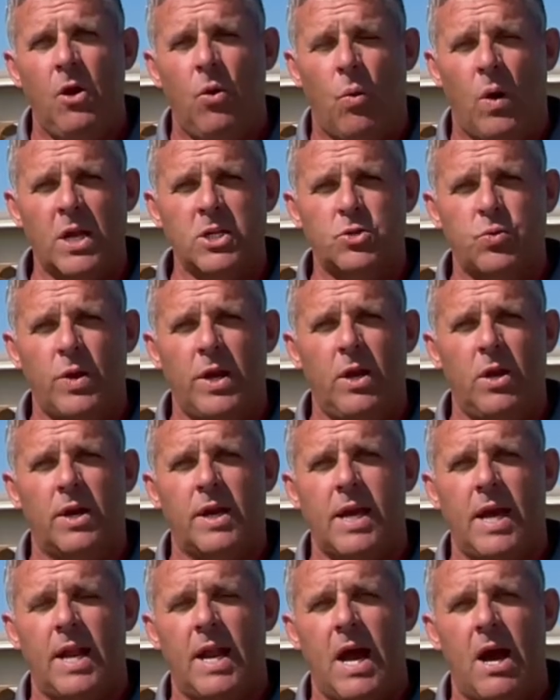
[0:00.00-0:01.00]
Once we
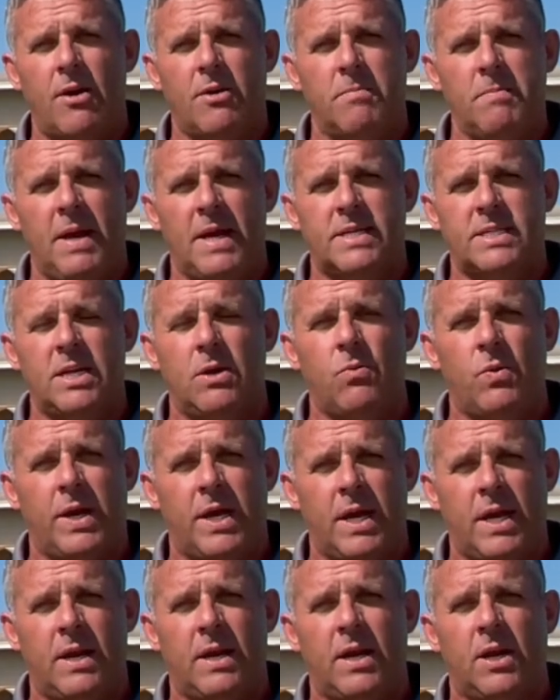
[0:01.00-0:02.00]
look at how to mix it and we
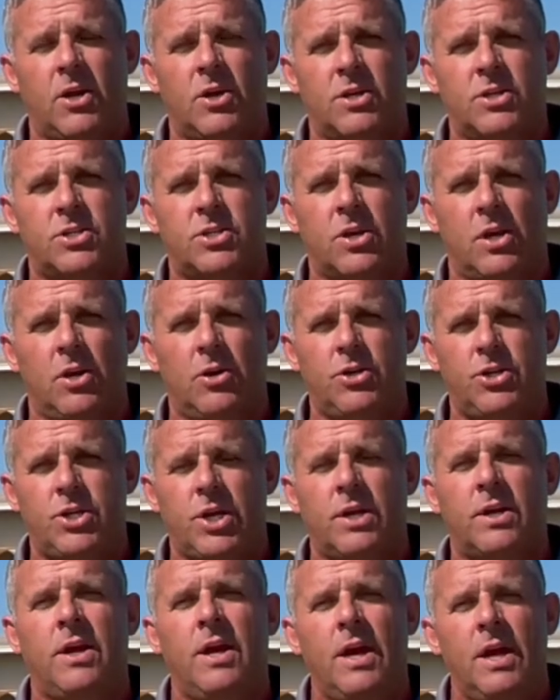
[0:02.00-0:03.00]
get it in good
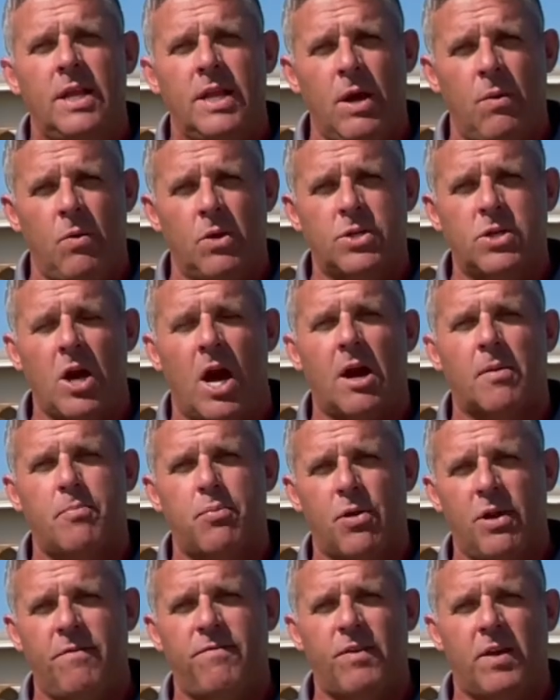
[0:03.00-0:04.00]
solution, then we'll talk
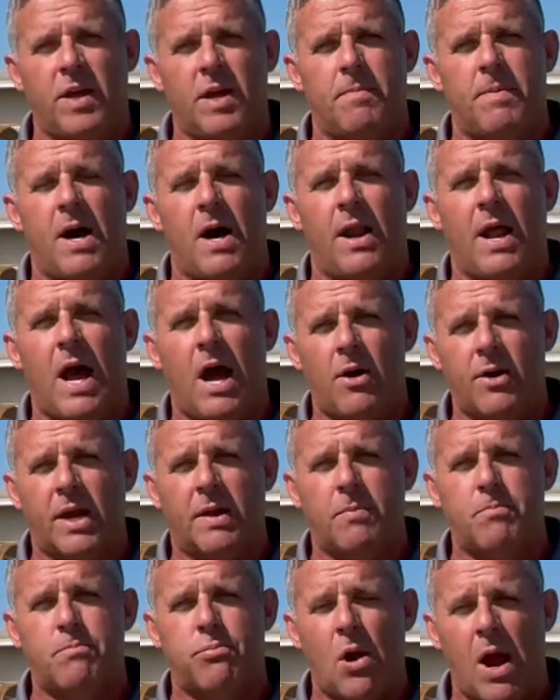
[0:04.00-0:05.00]
briefly about how to
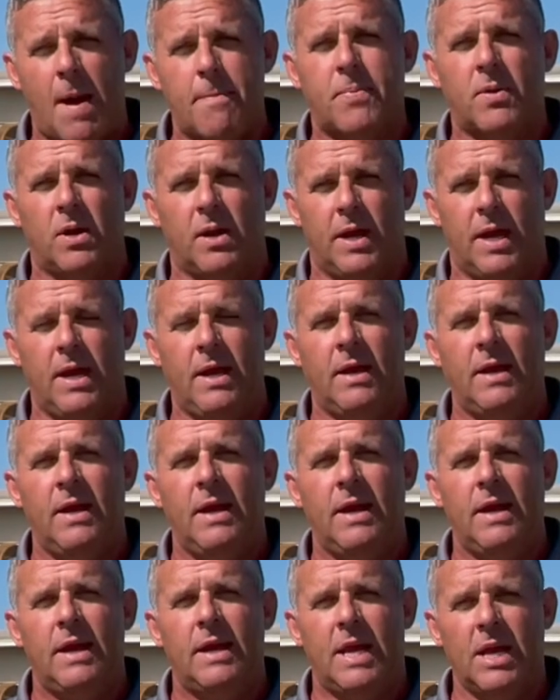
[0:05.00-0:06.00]
properly
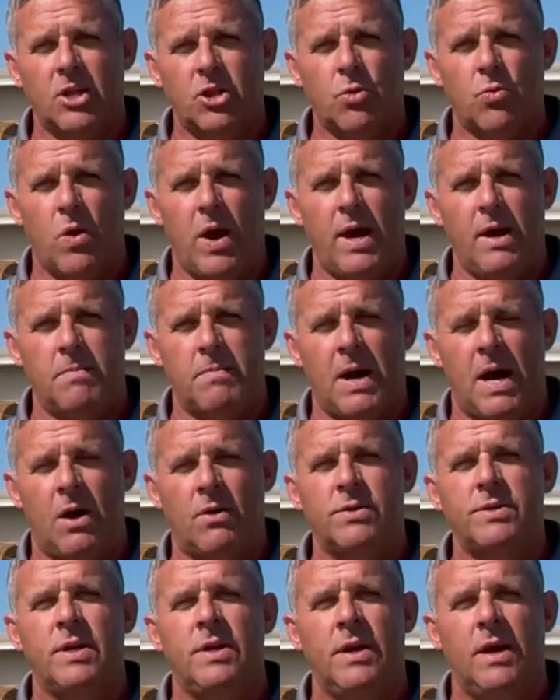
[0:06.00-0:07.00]
get the right
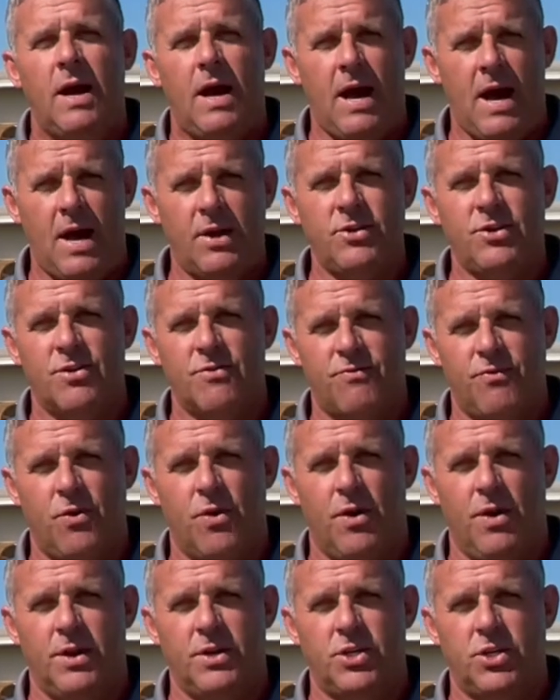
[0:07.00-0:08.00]
amount on your
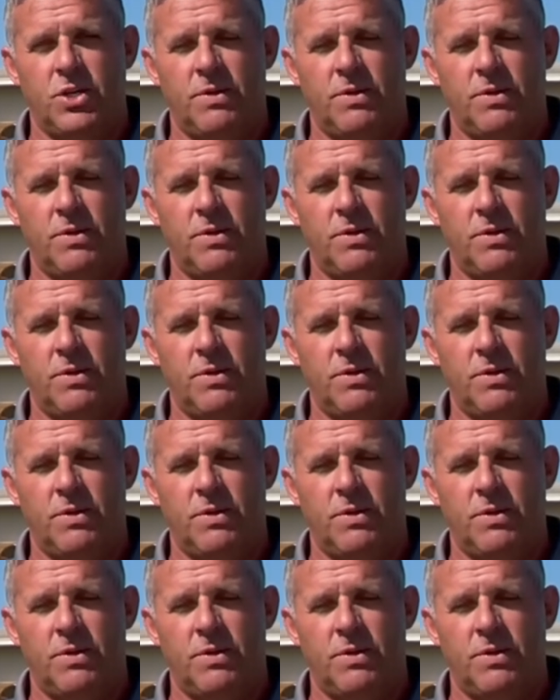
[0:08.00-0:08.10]
forage.